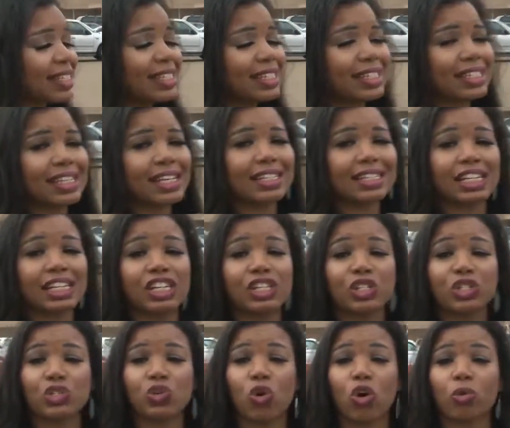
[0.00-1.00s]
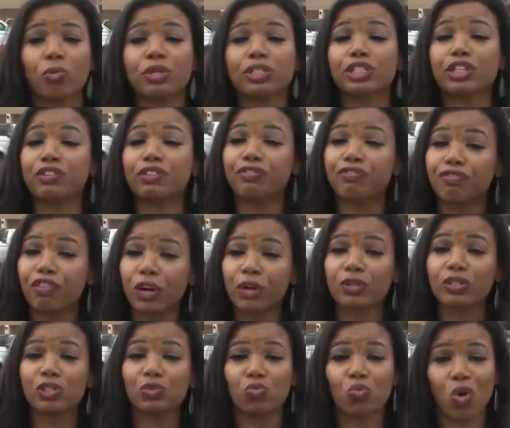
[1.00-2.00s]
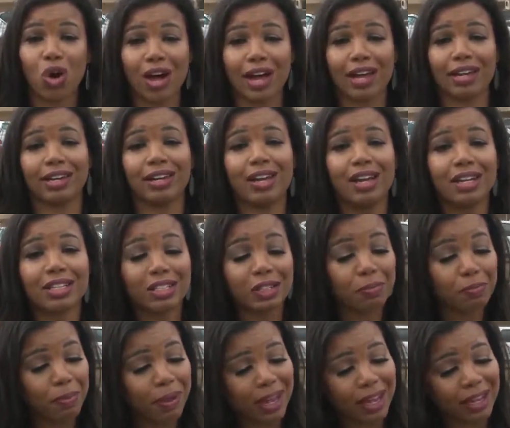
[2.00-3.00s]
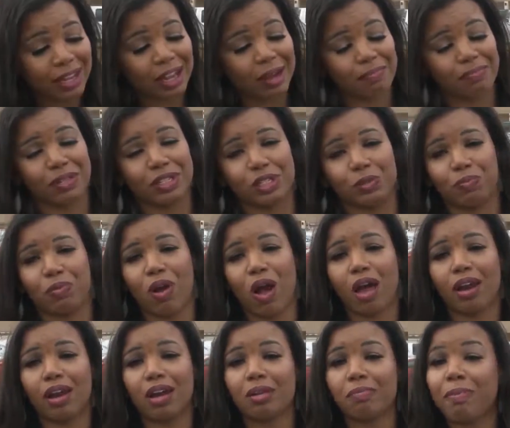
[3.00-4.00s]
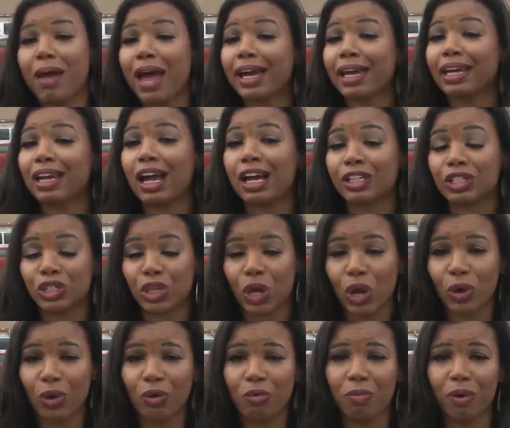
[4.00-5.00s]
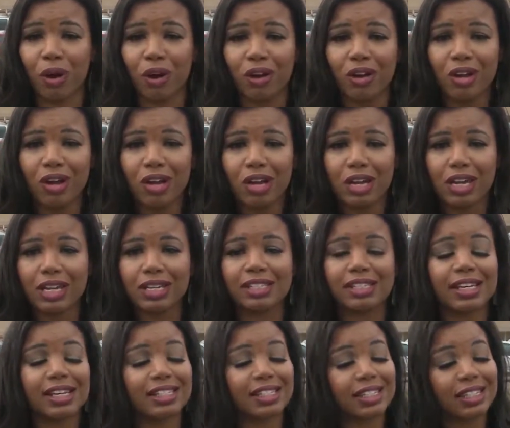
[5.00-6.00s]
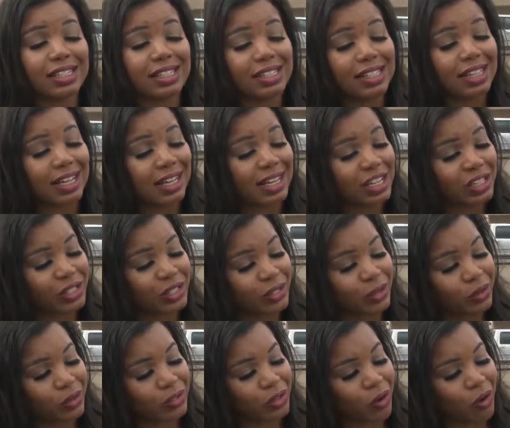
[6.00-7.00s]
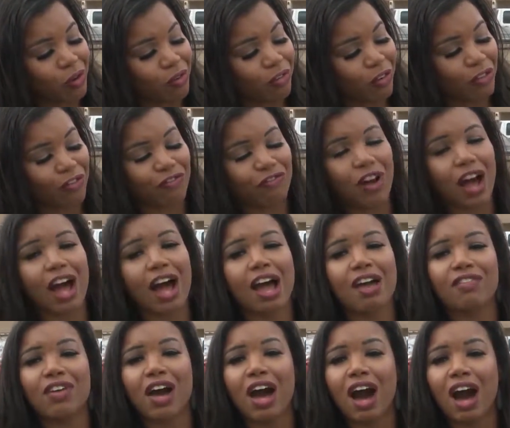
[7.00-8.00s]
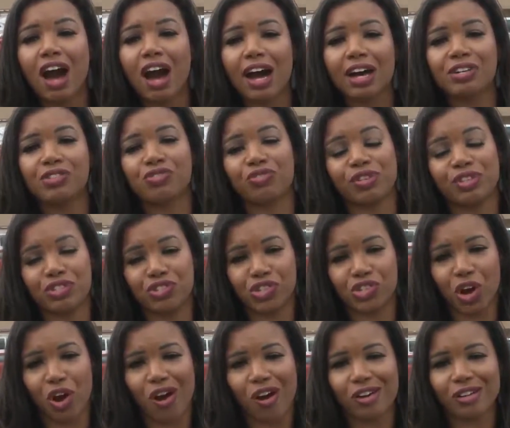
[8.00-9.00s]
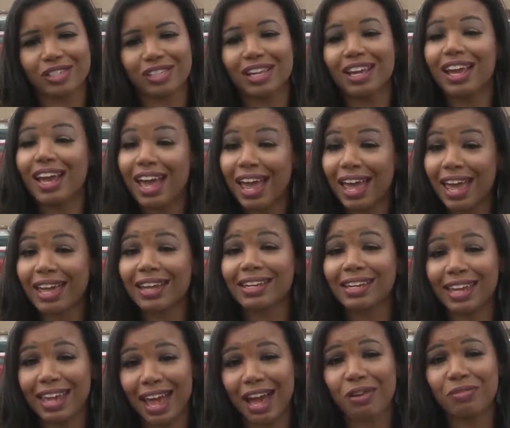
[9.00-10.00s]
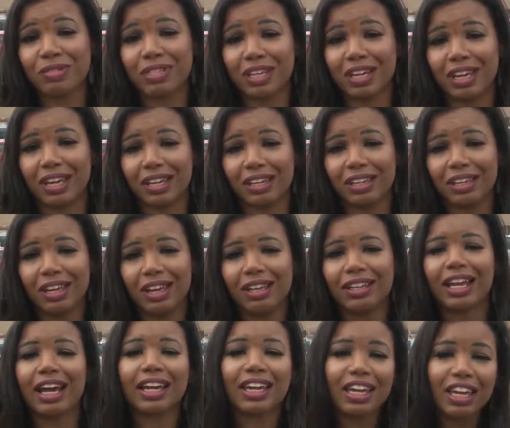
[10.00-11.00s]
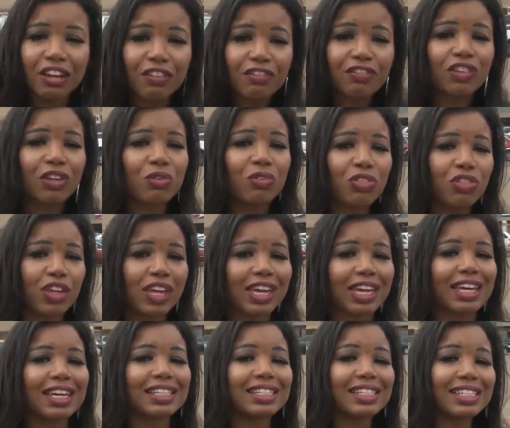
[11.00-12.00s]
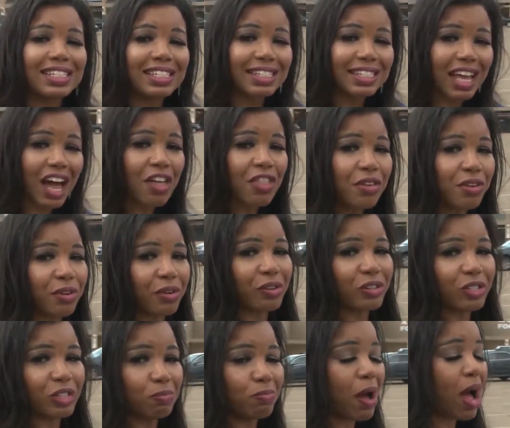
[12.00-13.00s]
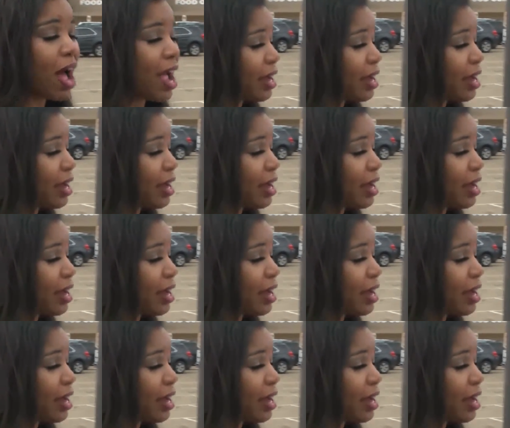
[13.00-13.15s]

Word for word: Jackson says his store was the first one to pick up this product back in October. He says since then he sold over 500 jars and counting. Now, if you think it's Southerners buying